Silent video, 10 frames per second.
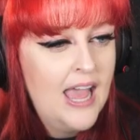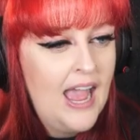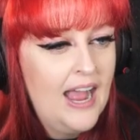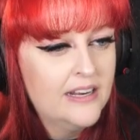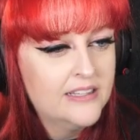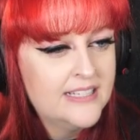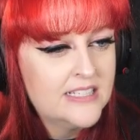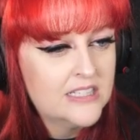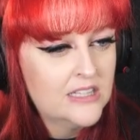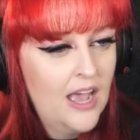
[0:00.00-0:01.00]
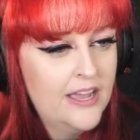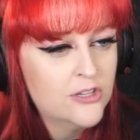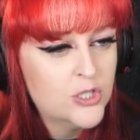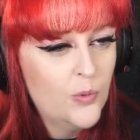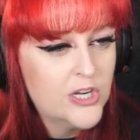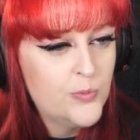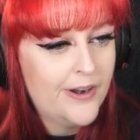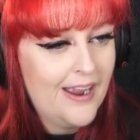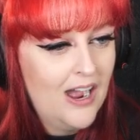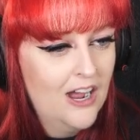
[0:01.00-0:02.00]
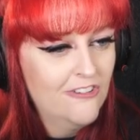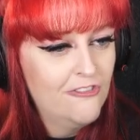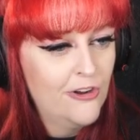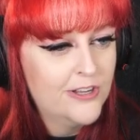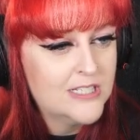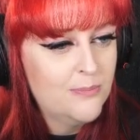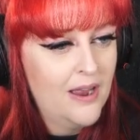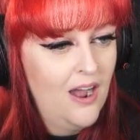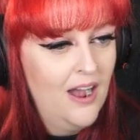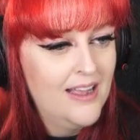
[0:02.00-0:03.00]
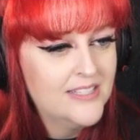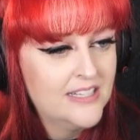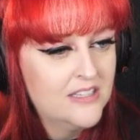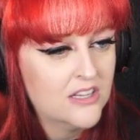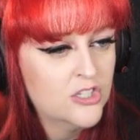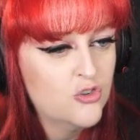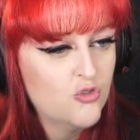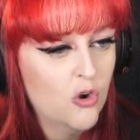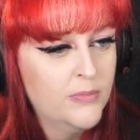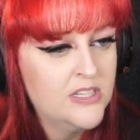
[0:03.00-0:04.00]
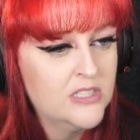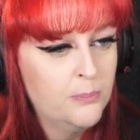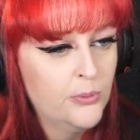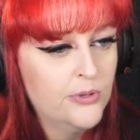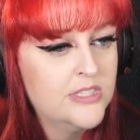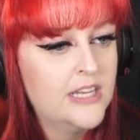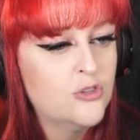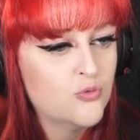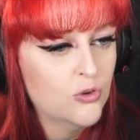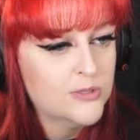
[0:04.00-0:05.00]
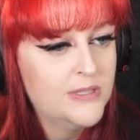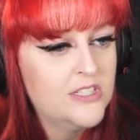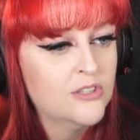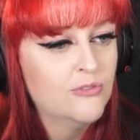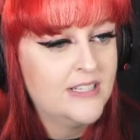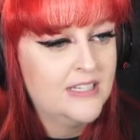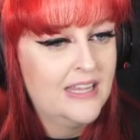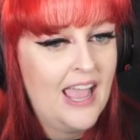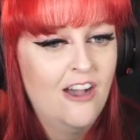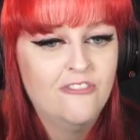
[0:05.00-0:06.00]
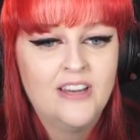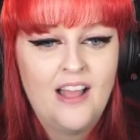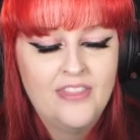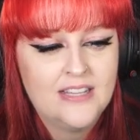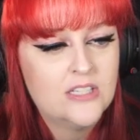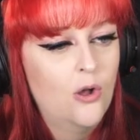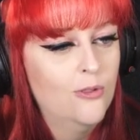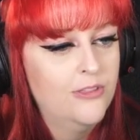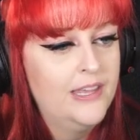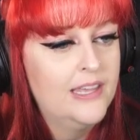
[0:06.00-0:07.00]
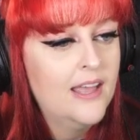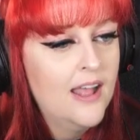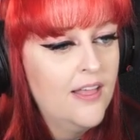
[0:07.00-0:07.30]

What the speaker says: And this lighter swatch, when I unfocus my eyes, it doesn't draw me to the boots. It draws me to the rest of the outfit. And that's the whole thing.